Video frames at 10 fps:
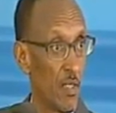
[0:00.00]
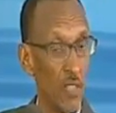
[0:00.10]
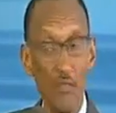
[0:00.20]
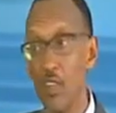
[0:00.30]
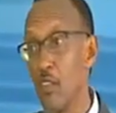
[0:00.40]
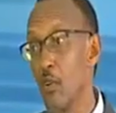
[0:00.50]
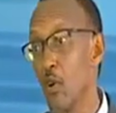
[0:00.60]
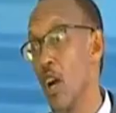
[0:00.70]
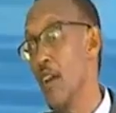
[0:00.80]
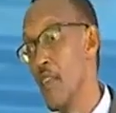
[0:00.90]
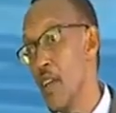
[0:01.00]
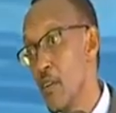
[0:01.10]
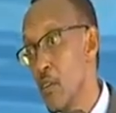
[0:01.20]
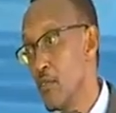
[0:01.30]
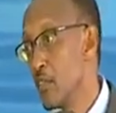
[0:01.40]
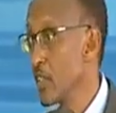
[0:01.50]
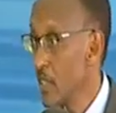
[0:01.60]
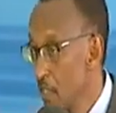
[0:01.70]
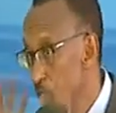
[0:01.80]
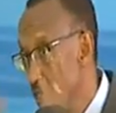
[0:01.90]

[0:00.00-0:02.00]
Even though at the end of it,